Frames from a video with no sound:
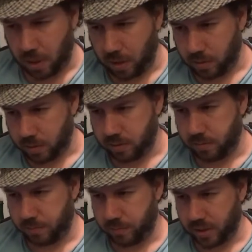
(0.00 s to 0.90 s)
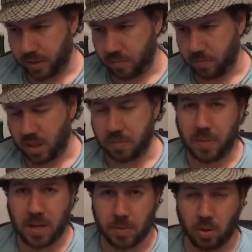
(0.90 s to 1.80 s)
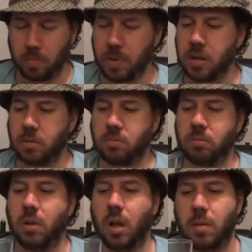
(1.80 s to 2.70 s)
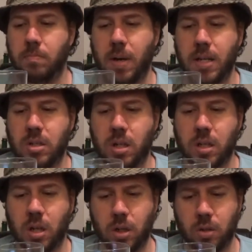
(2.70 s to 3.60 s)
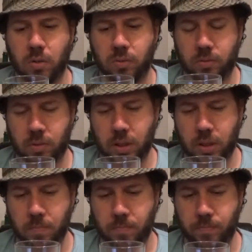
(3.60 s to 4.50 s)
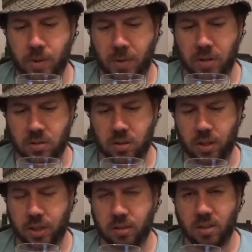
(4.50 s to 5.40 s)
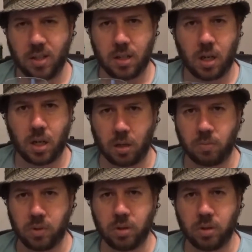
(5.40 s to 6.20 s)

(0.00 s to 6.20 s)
Poland um, and maybe not be like majorly heard of um, amongst like you know